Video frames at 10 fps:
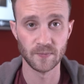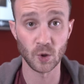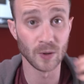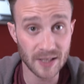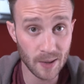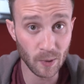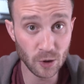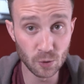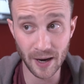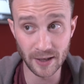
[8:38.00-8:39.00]
So in the same way
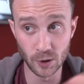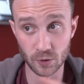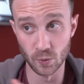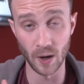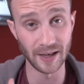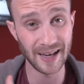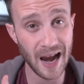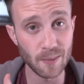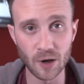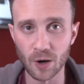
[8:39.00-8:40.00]
you might use one
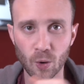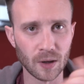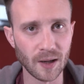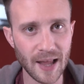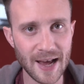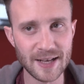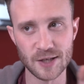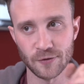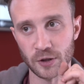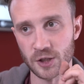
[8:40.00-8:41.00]
camera or a
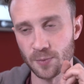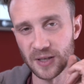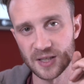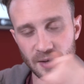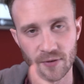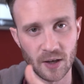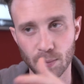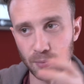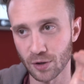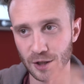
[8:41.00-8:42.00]
lens for a
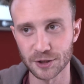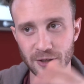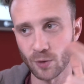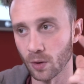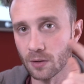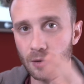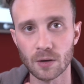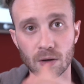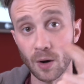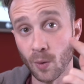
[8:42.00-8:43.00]
specific project or
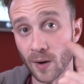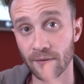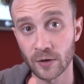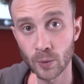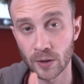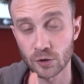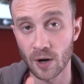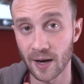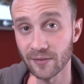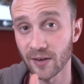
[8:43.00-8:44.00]
look or whatever you are
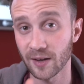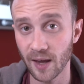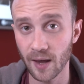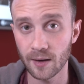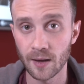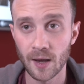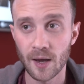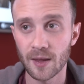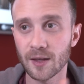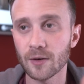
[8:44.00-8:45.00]
trying to get,
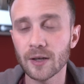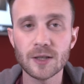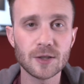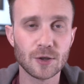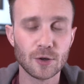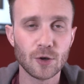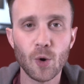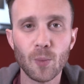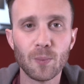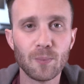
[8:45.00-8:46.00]
there is
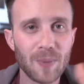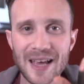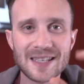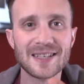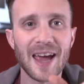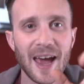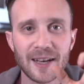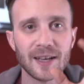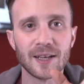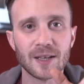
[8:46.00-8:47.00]
no best
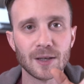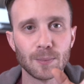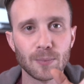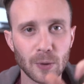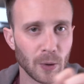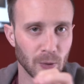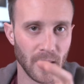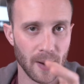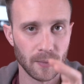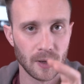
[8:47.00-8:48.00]
editing
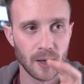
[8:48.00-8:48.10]
program.